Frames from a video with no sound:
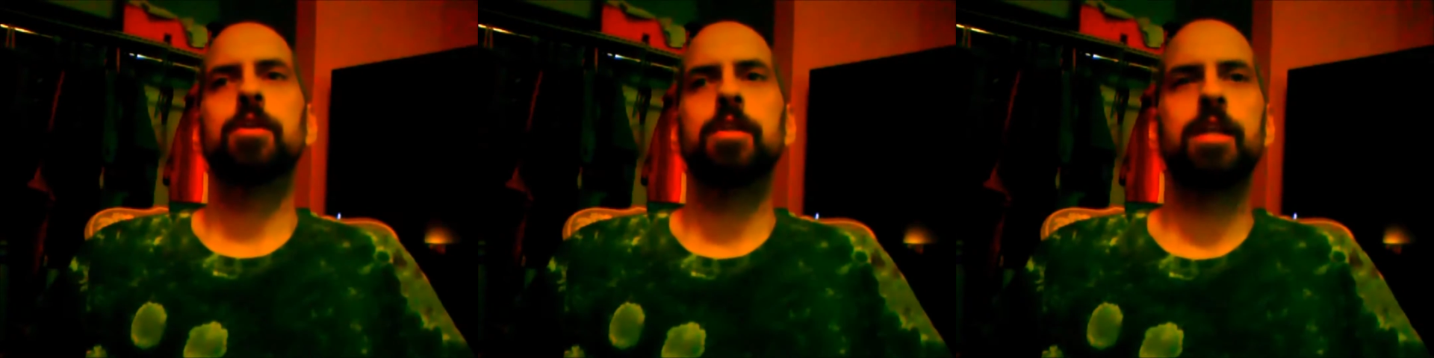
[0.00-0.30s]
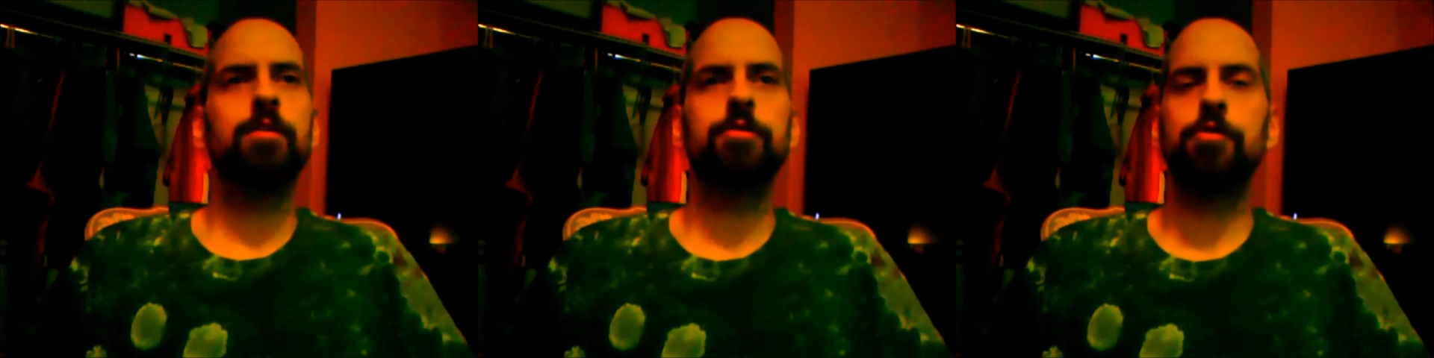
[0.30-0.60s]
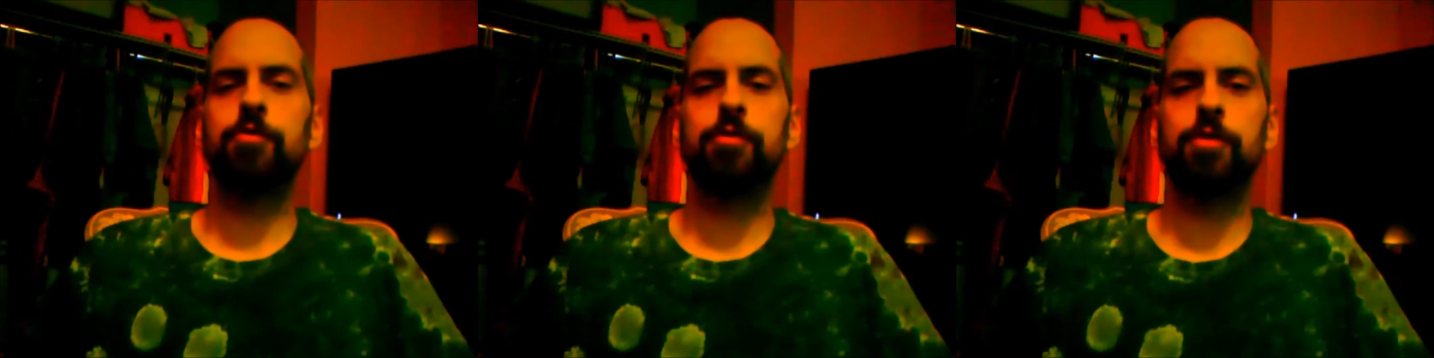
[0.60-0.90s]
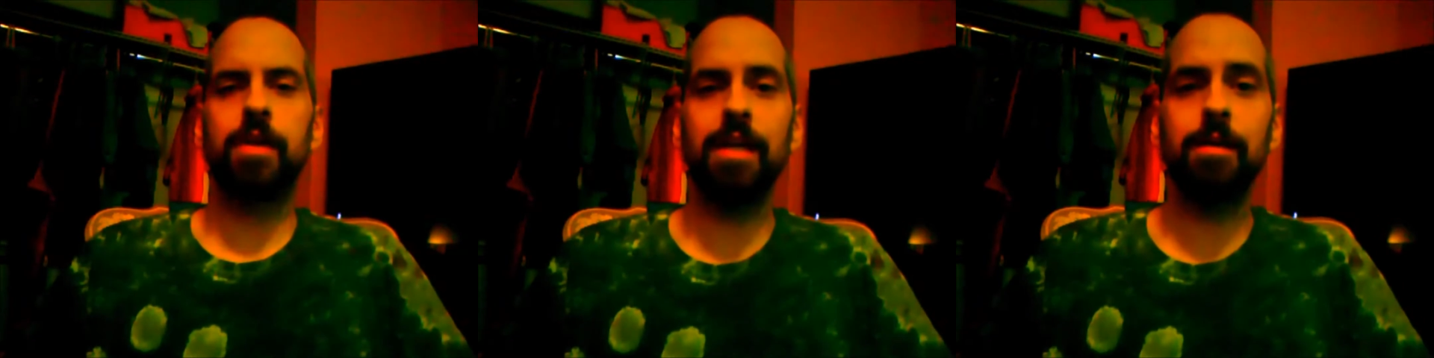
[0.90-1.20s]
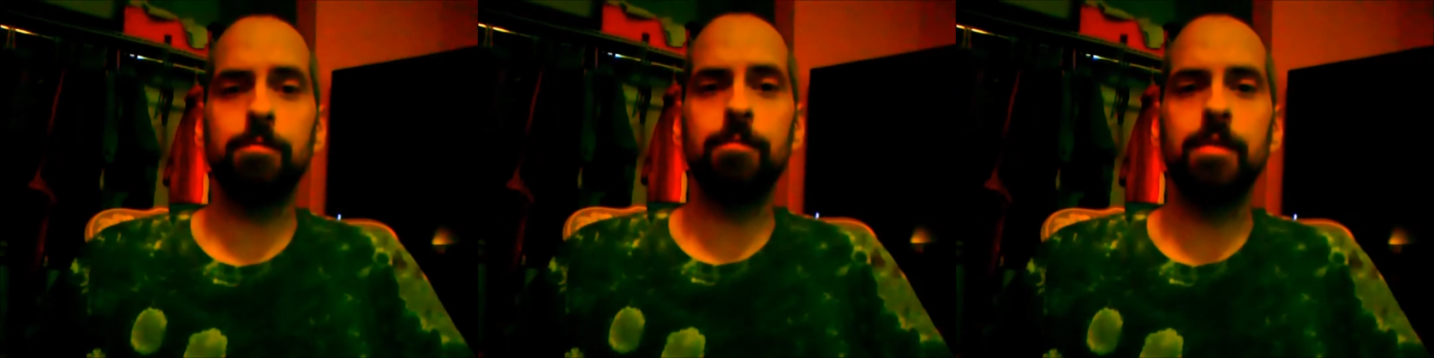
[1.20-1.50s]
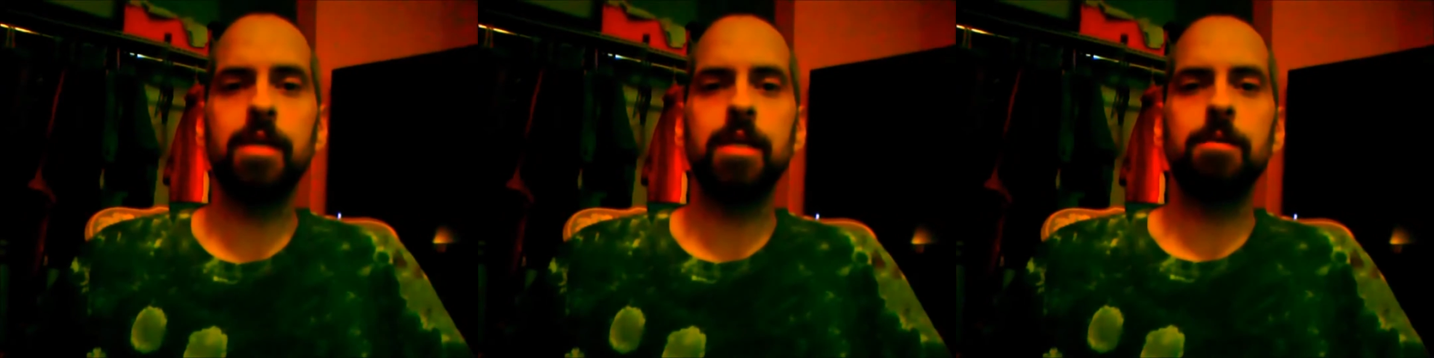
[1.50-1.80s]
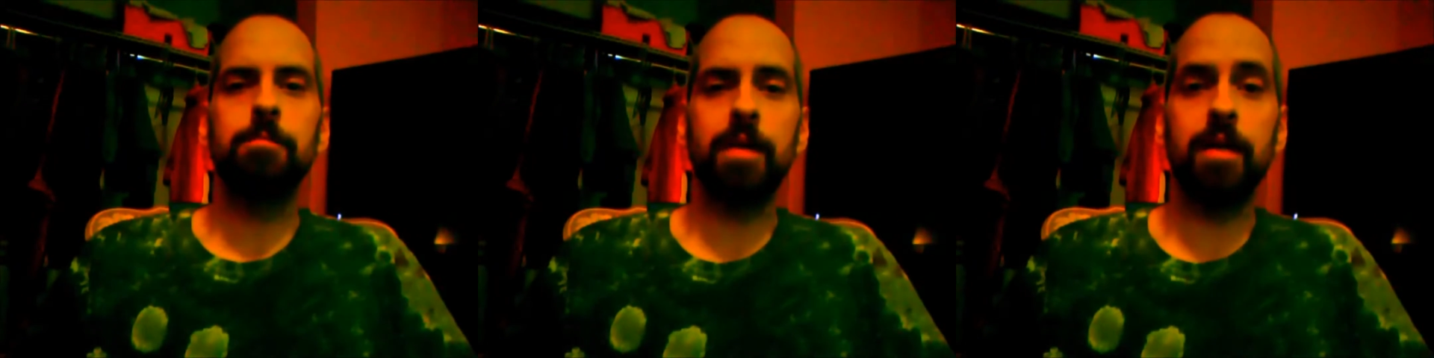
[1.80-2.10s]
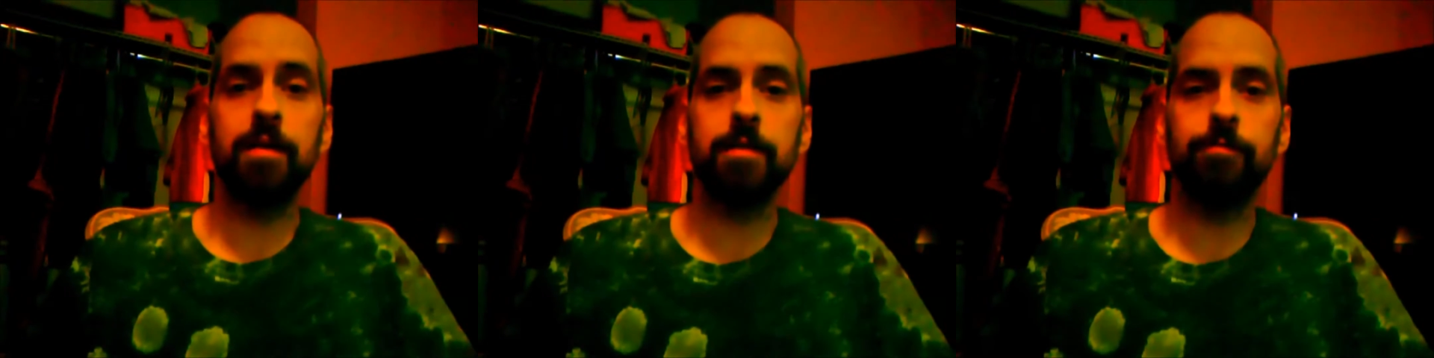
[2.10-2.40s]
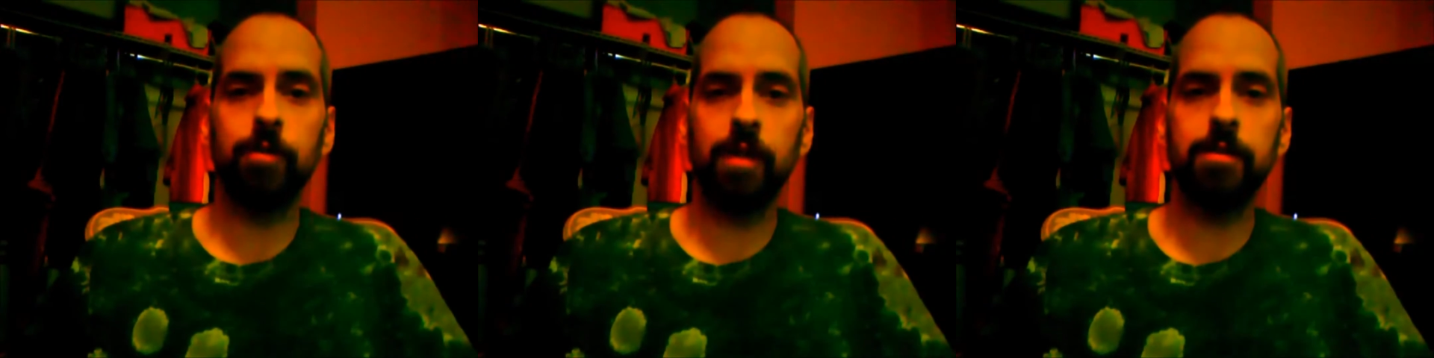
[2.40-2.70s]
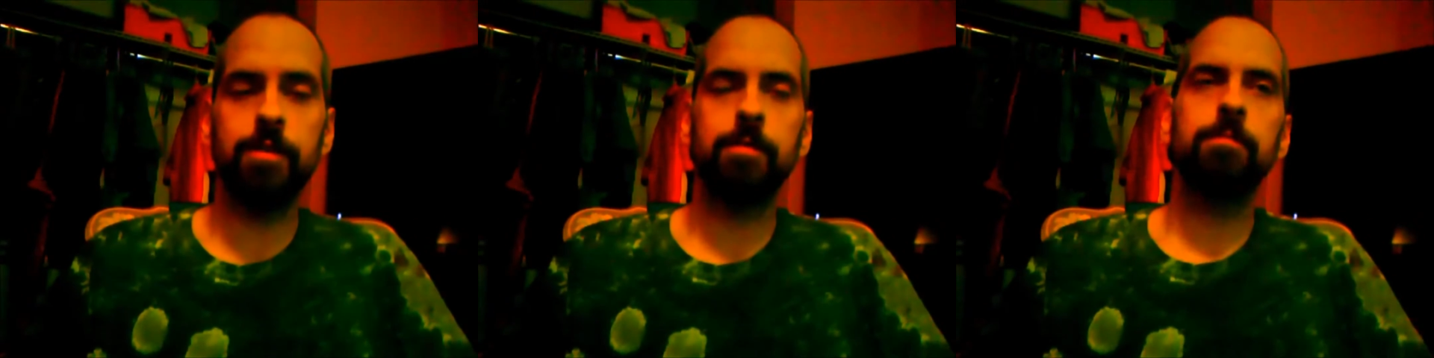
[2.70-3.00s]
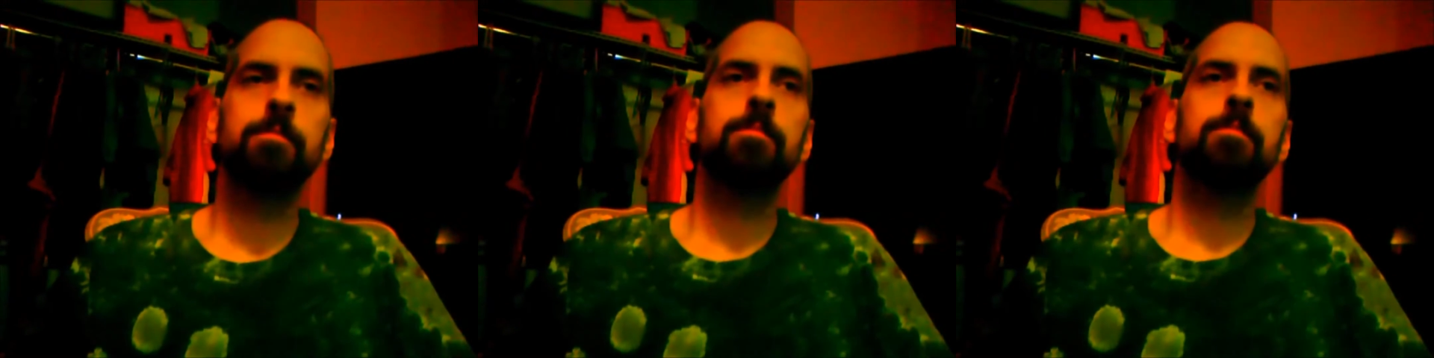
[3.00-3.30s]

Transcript: Him because of religion.